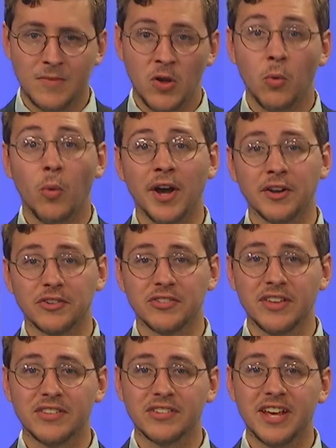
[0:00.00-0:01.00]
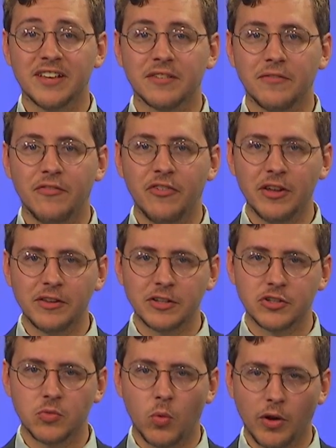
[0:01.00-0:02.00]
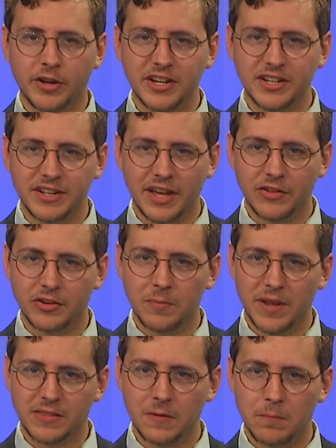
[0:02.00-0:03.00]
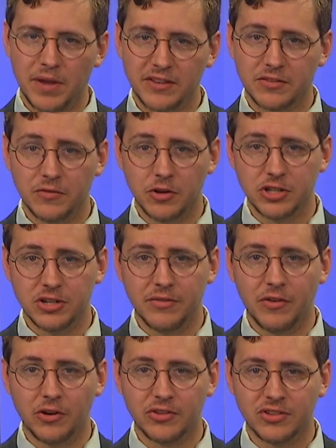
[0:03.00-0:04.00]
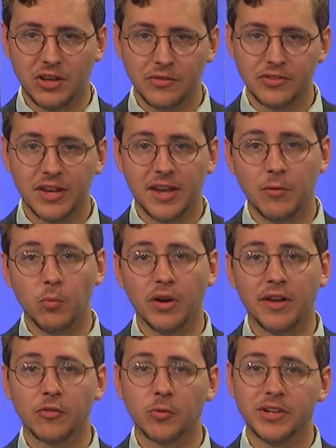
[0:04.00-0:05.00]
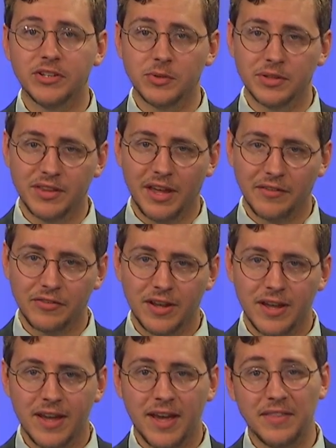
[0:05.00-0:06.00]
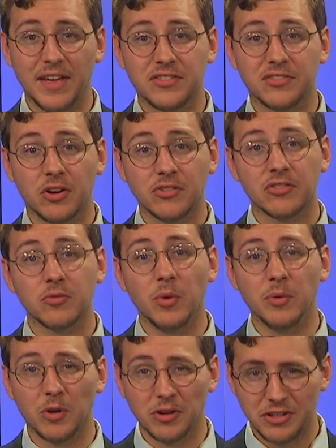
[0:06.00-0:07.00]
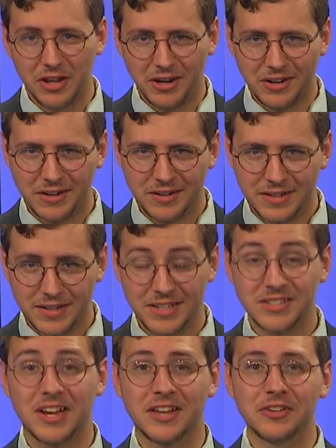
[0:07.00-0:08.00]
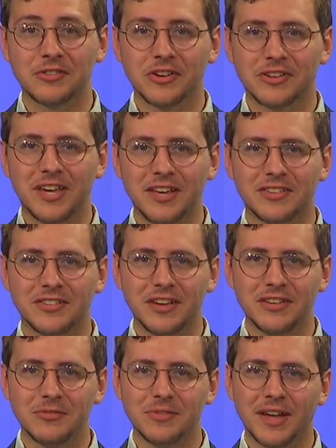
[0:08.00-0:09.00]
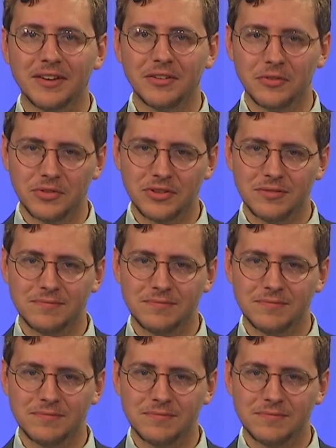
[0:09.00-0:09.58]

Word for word: Weiner says it takes a village working together to make the best version of ourselves in whatever we do in life, and that starts when we're young. Tal Uckner, KCAU 9 News.